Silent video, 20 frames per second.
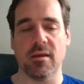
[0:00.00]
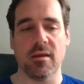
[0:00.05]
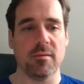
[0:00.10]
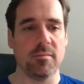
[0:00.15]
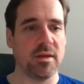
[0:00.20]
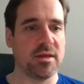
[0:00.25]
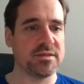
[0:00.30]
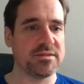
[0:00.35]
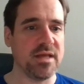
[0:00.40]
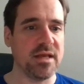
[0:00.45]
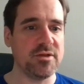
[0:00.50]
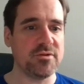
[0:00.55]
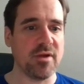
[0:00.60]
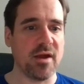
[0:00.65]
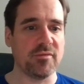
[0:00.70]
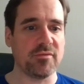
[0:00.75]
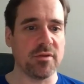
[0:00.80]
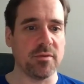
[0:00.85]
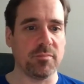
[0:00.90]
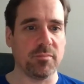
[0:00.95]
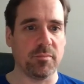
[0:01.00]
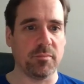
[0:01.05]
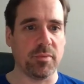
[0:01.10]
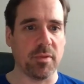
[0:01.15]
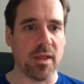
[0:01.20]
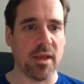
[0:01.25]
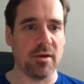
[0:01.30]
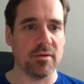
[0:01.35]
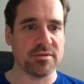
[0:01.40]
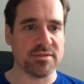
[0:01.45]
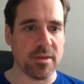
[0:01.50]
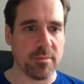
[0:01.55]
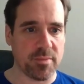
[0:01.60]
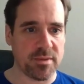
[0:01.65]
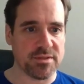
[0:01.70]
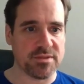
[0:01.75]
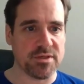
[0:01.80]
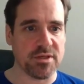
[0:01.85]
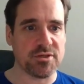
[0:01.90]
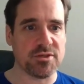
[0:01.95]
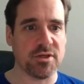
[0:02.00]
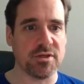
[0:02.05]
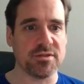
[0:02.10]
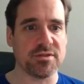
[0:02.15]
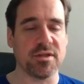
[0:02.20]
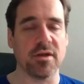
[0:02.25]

because they drafted players at positions